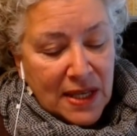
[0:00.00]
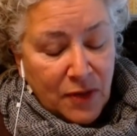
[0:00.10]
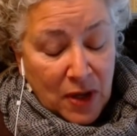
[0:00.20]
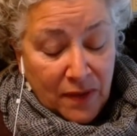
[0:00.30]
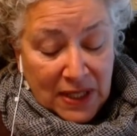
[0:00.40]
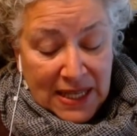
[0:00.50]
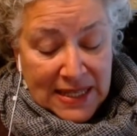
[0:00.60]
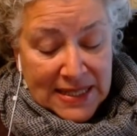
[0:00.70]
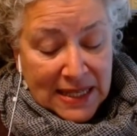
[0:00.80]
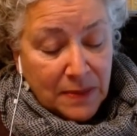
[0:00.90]
If you have an
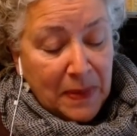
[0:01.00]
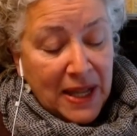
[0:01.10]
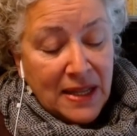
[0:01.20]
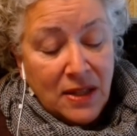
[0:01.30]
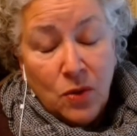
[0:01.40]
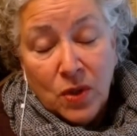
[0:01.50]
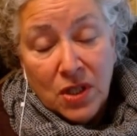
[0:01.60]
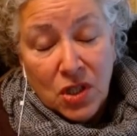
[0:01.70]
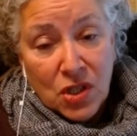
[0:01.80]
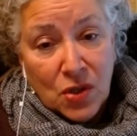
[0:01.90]
insect bite, you can
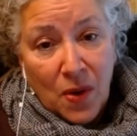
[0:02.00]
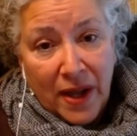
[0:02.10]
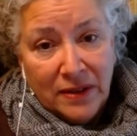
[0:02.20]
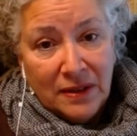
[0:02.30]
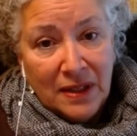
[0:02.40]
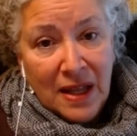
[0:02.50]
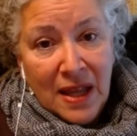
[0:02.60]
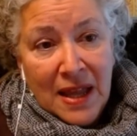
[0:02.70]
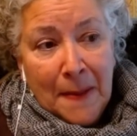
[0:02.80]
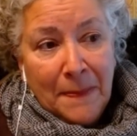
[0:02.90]
just go out and
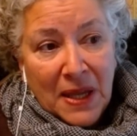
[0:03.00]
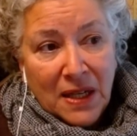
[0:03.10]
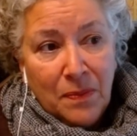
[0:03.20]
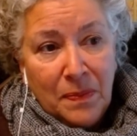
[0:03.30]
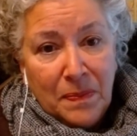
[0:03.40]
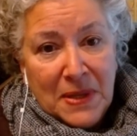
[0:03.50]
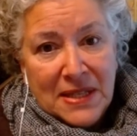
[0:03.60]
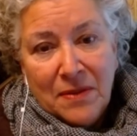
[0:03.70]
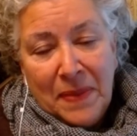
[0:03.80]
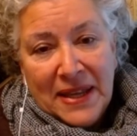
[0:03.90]
pick a
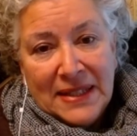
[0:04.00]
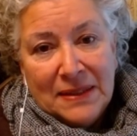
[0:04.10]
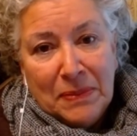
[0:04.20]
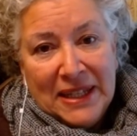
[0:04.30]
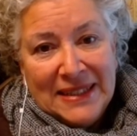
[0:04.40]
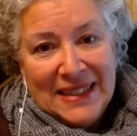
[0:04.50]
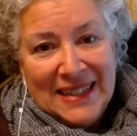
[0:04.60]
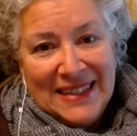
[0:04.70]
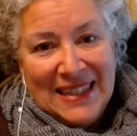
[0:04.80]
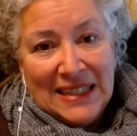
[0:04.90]
piece of
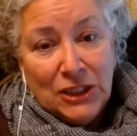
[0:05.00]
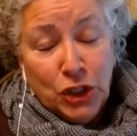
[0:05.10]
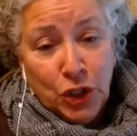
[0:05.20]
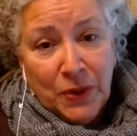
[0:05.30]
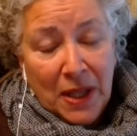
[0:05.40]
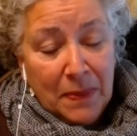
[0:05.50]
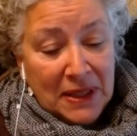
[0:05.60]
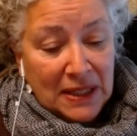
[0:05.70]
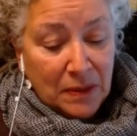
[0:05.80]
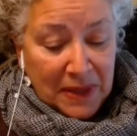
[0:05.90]
plantain, chew it up a
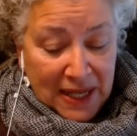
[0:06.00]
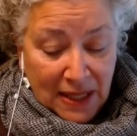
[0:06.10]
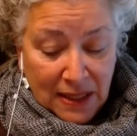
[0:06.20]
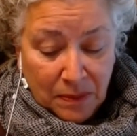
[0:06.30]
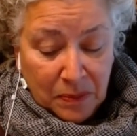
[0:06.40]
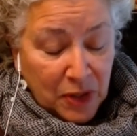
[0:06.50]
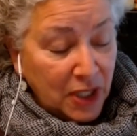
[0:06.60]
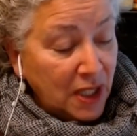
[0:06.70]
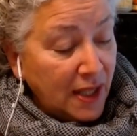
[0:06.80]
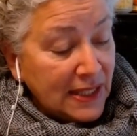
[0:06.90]
little bit, and then put it
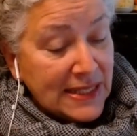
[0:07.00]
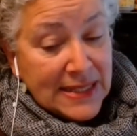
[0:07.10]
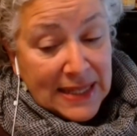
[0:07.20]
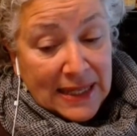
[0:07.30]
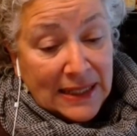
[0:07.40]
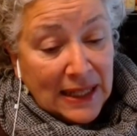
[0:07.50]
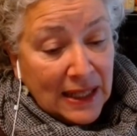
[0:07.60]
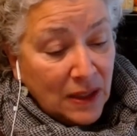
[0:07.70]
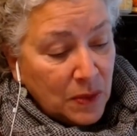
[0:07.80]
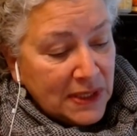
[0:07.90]
on the sting, and
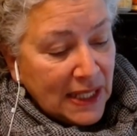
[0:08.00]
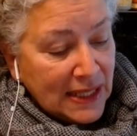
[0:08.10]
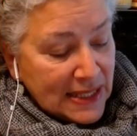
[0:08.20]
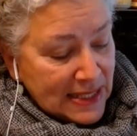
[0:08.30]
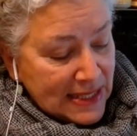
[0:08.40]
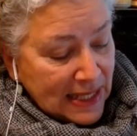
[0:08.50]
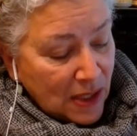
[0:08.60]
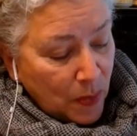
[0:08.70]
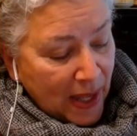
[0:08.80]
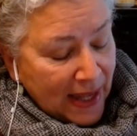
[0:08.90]
it will take the sting
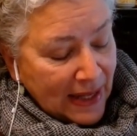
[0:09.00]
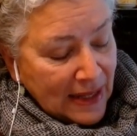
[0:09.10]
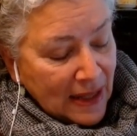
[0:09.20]
away.